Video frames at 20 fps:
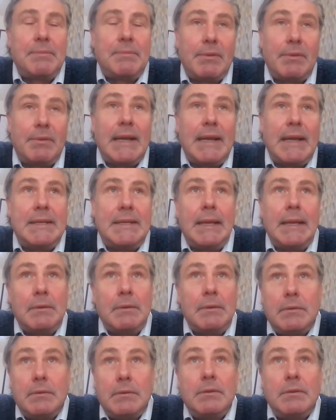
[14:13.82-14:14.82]

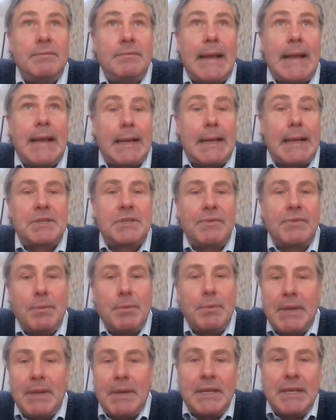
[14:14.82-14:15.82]
separating facts
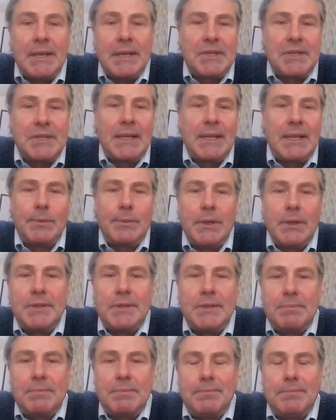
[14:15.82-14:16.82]
from opinions, in other
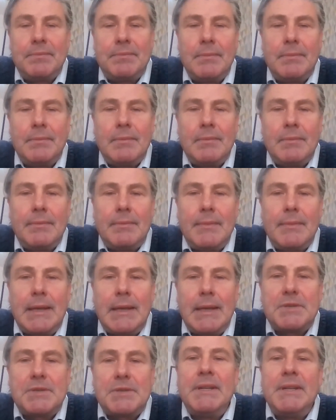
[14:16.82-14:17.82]
words,
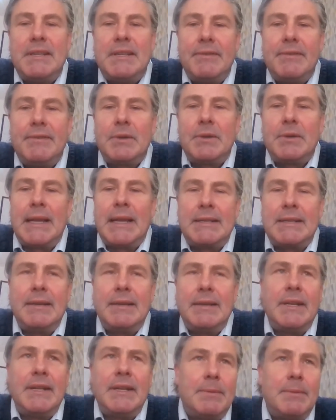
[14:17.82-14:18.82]
has been a difficult
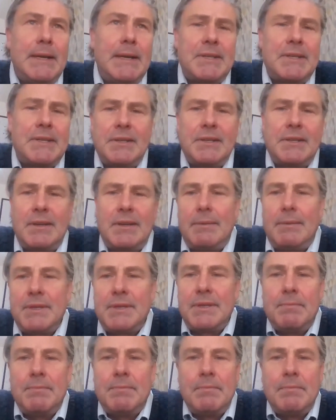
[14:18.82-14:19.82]
activity at the best of
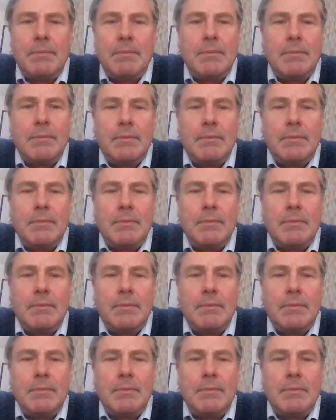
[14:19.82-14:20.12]
times.